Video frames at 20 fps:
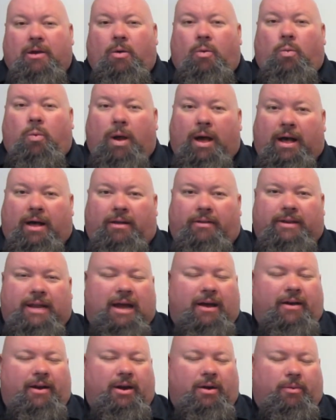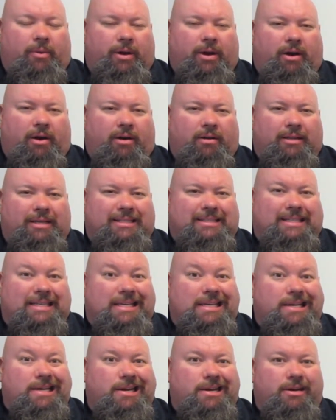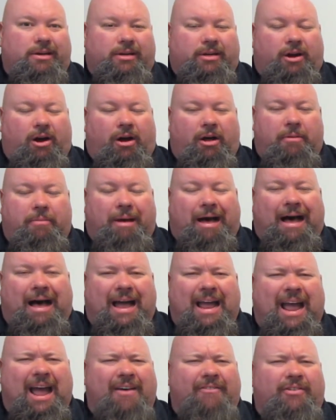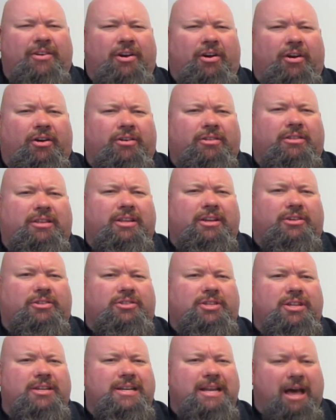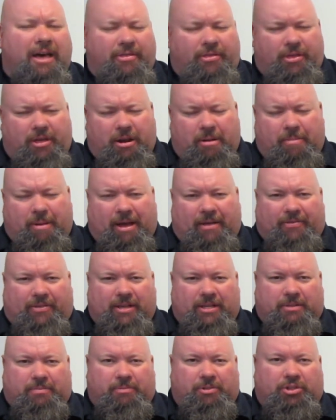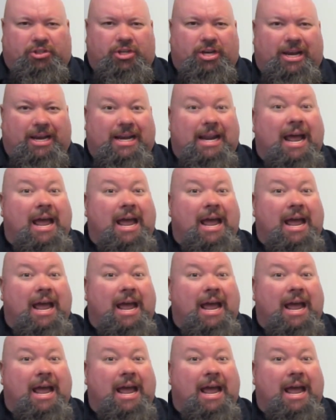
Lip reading: Well, now here we are, at least a year gone by, haven't heard little to nothing about this machine.